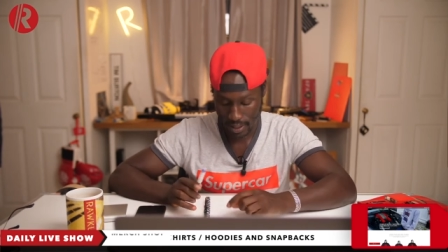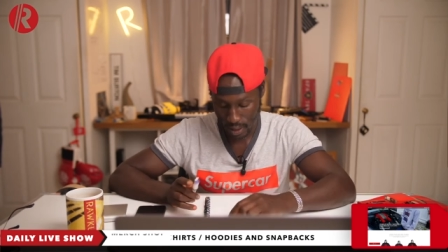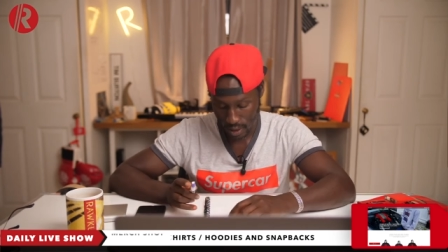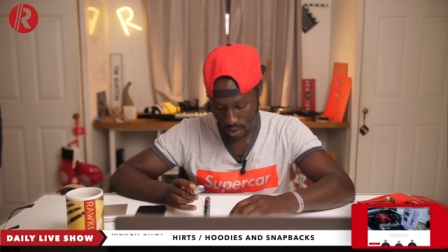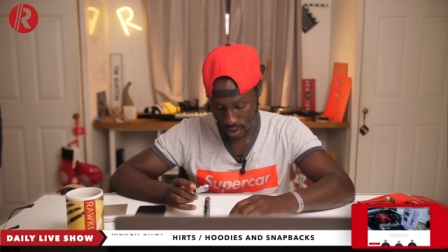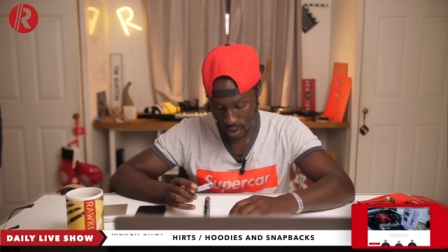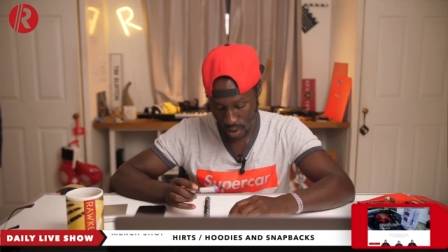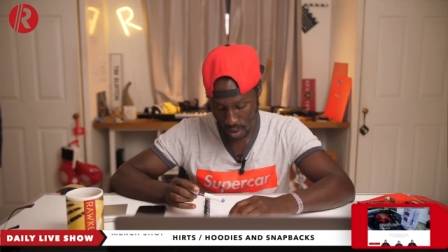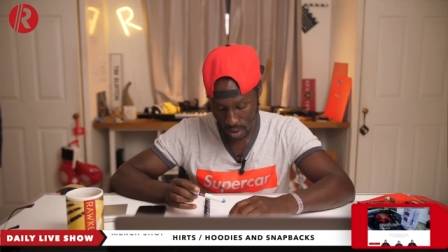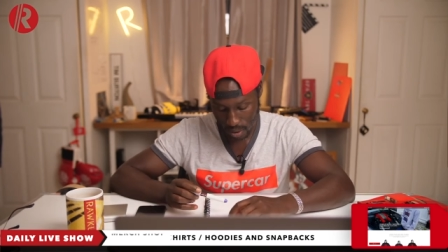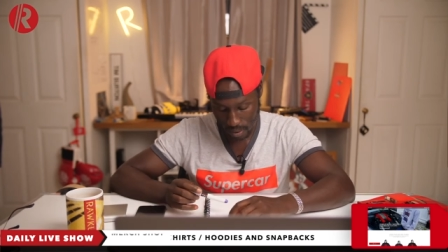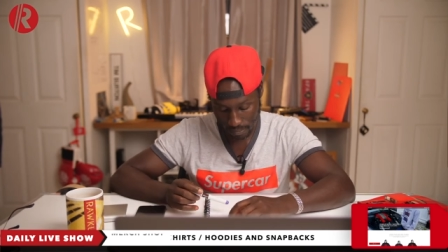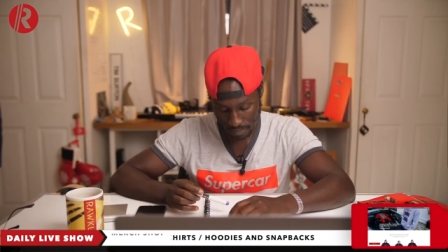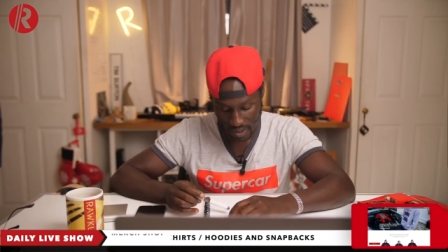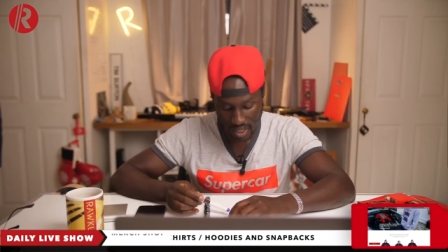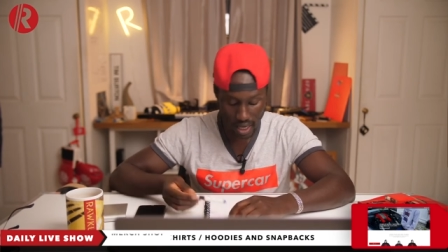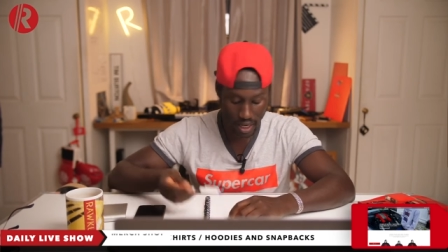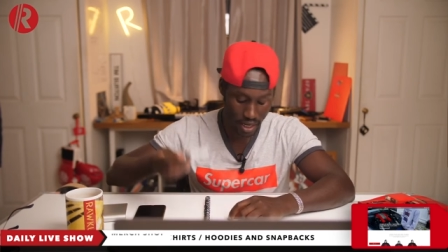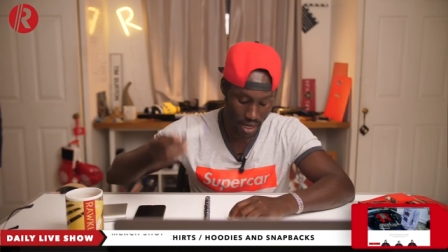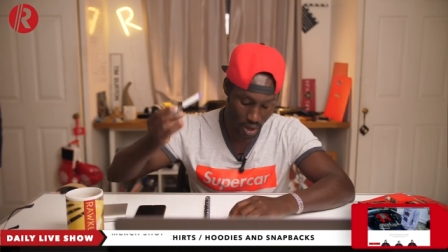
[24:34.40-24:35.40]
So
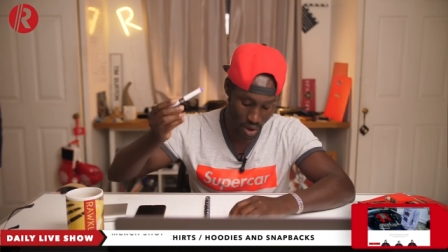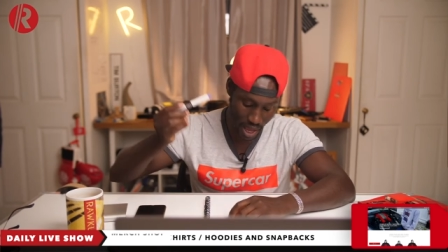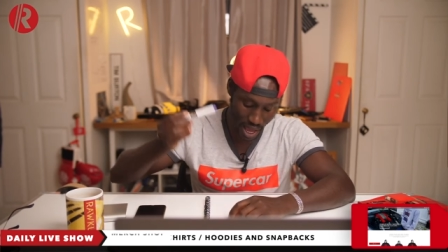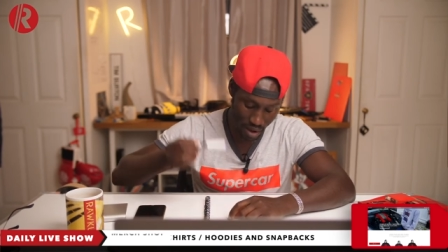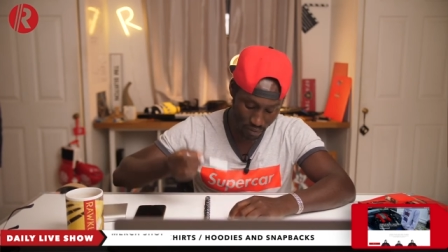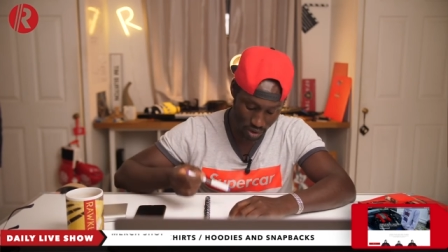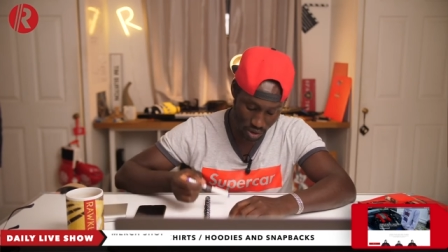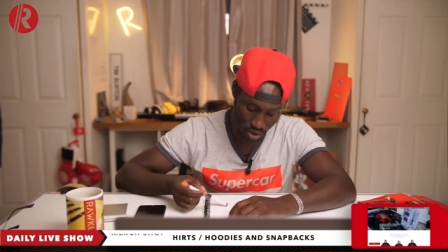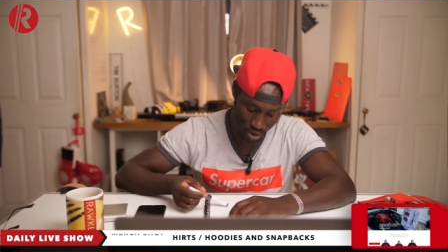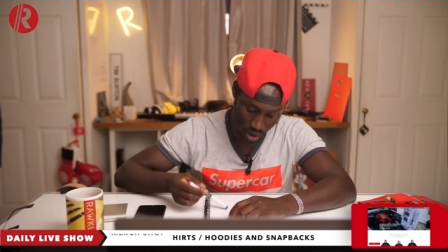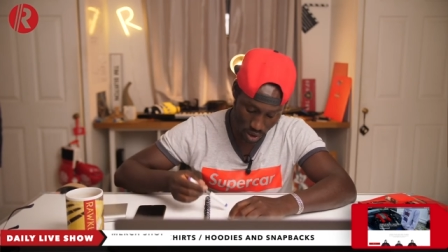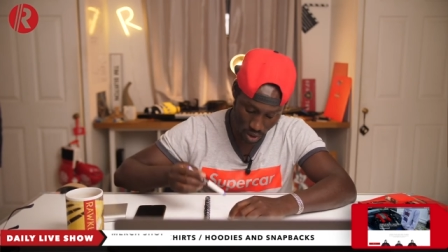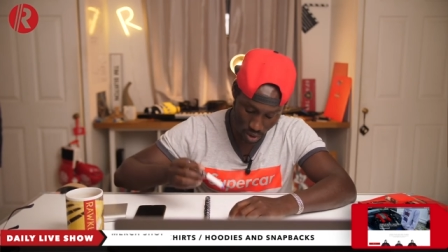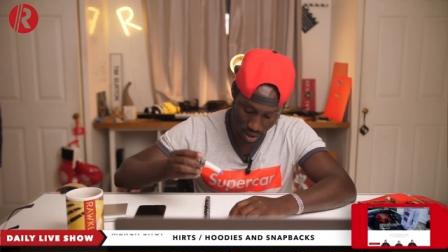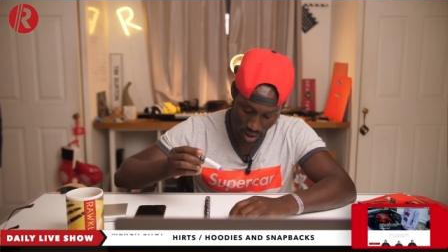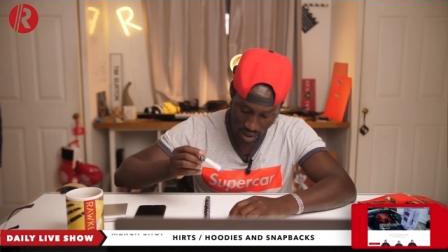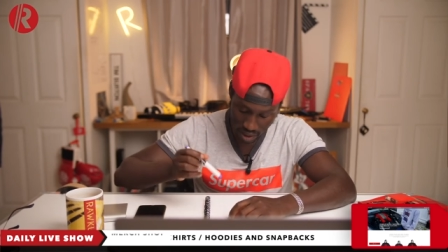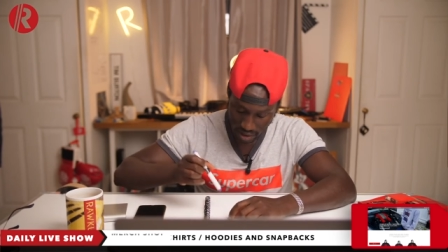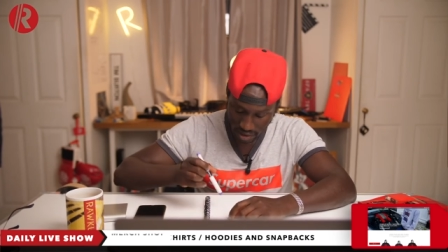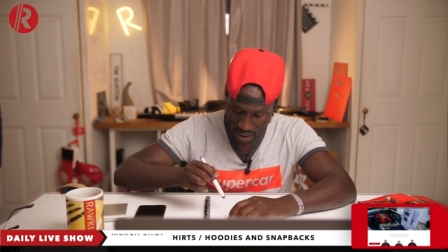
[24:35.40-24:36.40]
yeah, there you have it. So a lot of
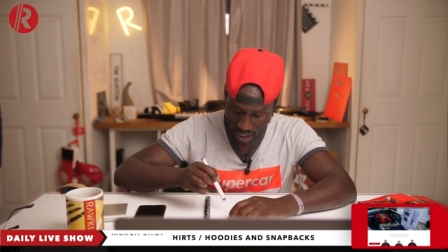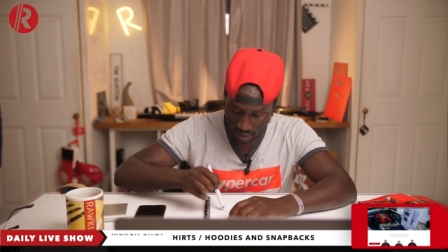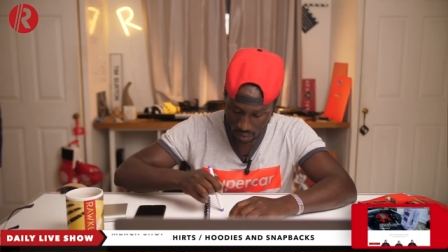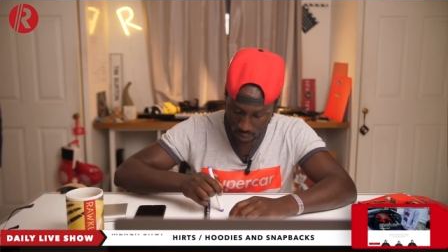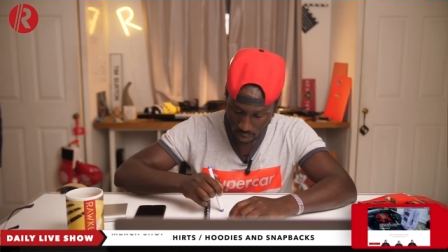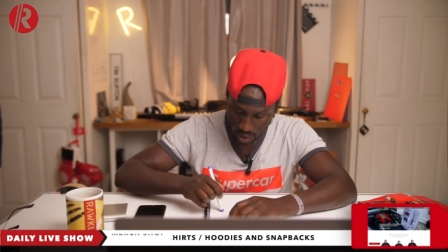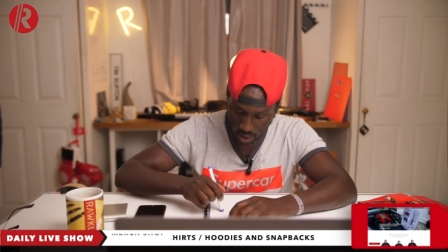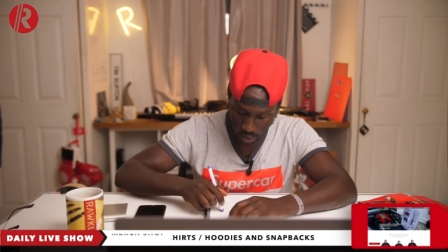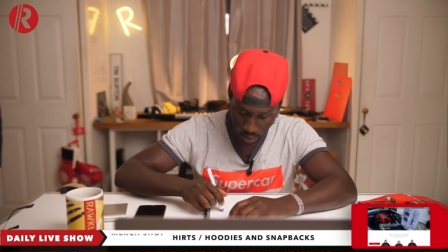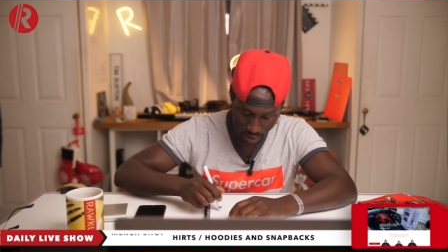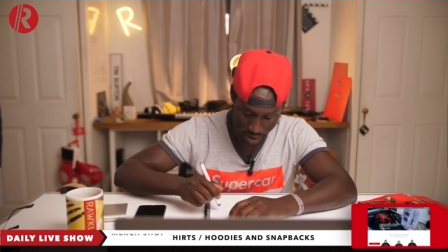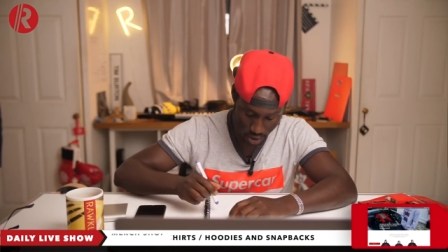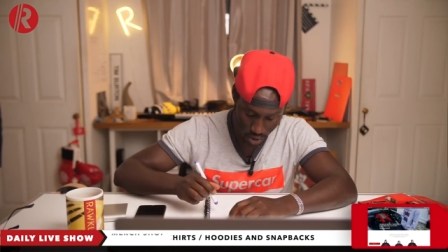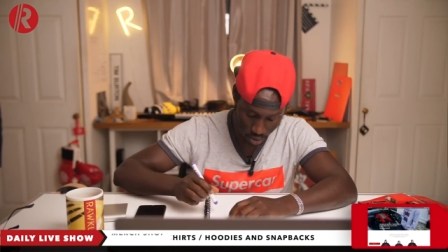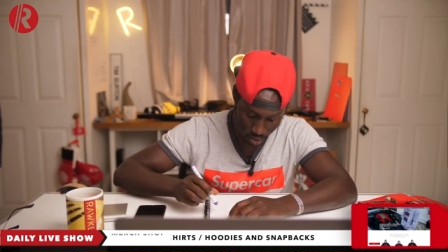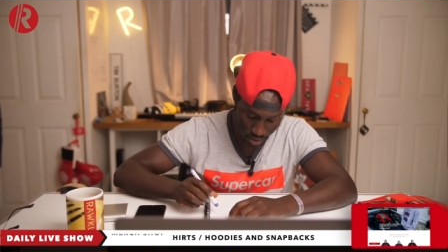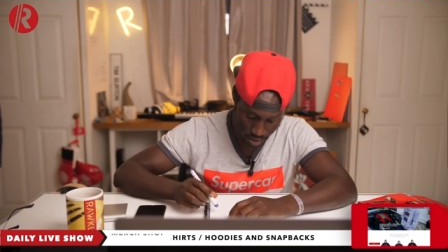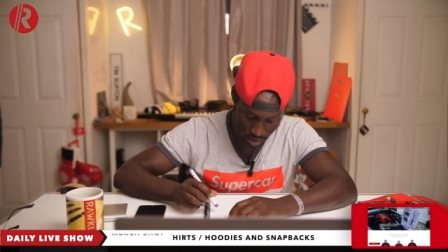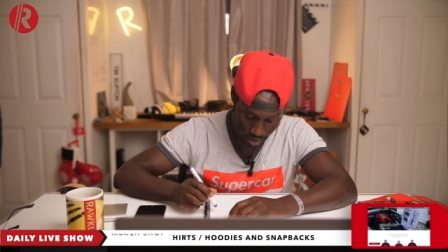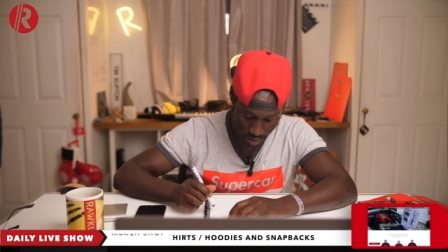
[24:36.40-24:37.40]
cars have recall
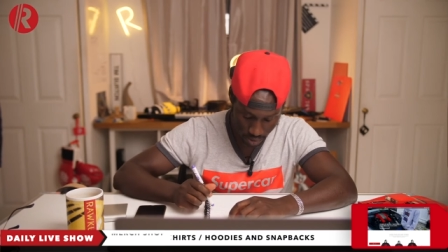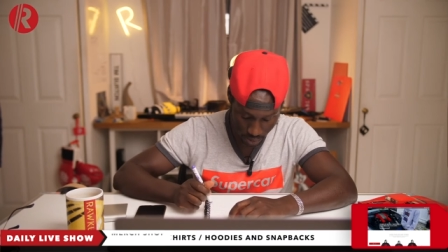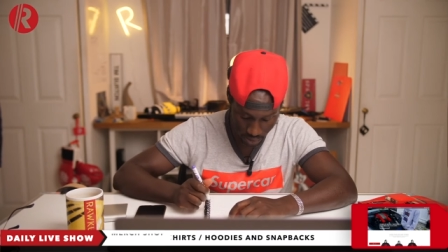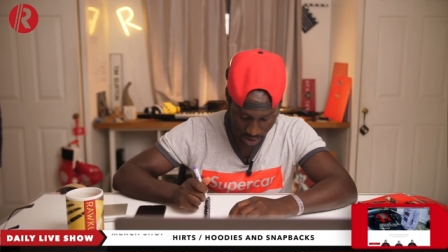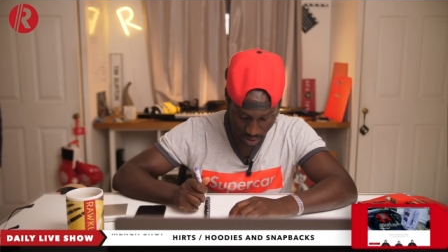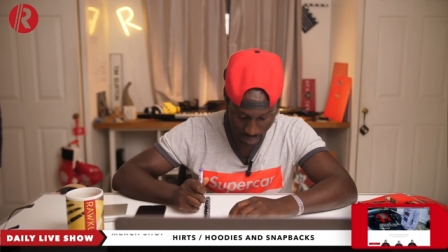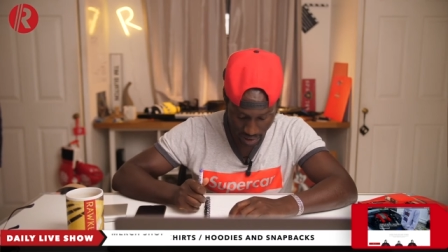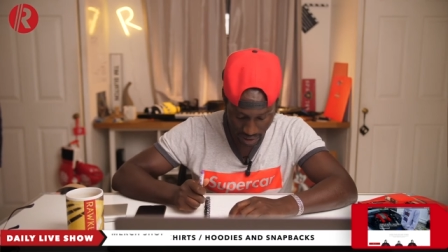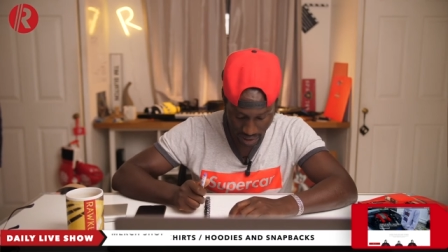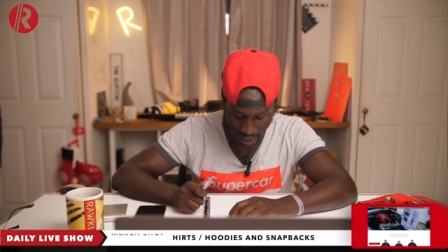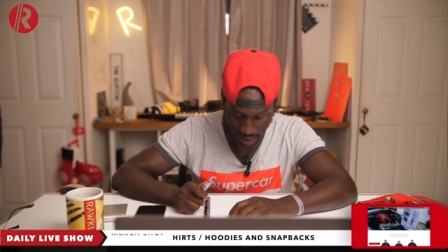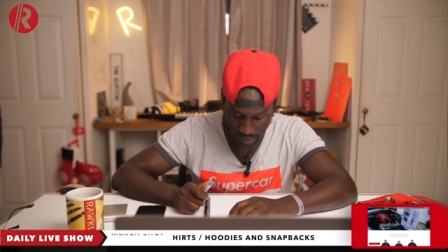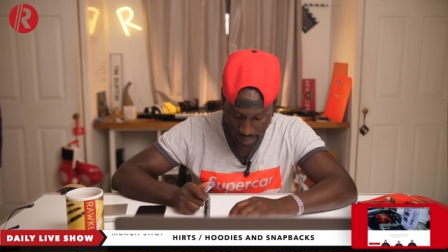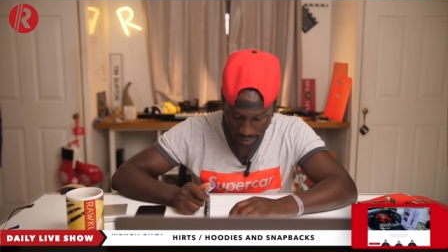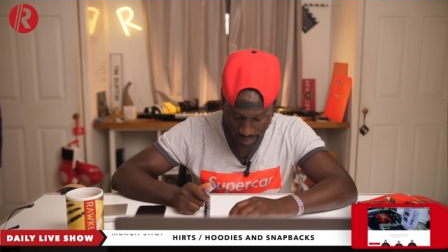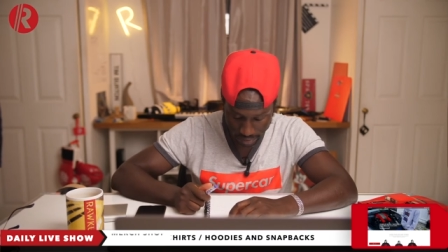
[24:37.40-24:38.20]
issues, not just McLaren.